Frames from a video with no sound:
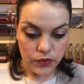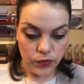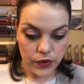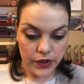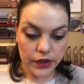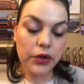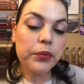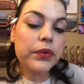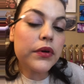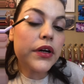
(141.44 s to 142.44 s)
We're gonna
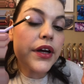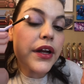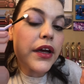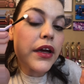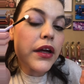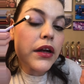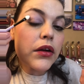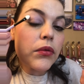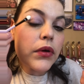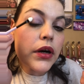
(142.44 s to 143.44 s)
put it
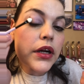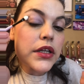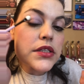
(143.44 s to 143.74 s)
where it